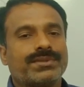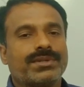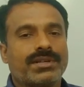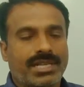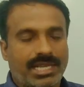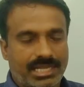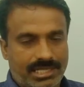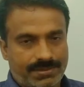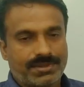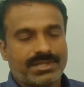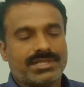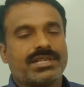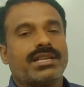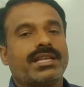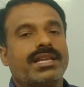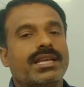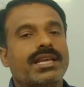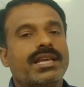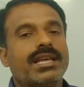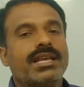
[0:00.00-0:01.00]

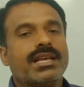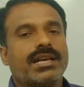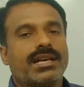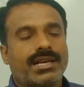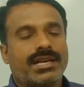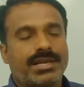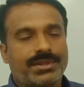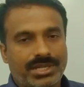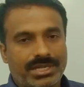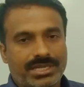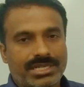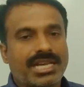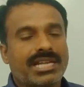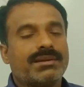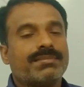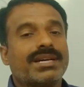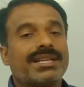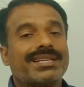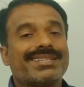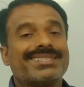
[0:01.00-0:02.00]
especially the trial
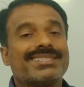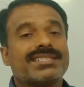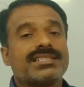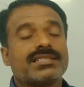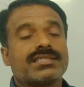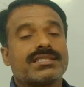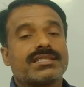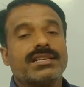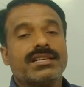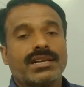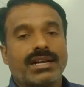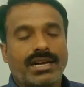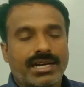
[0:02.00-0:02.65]
balance,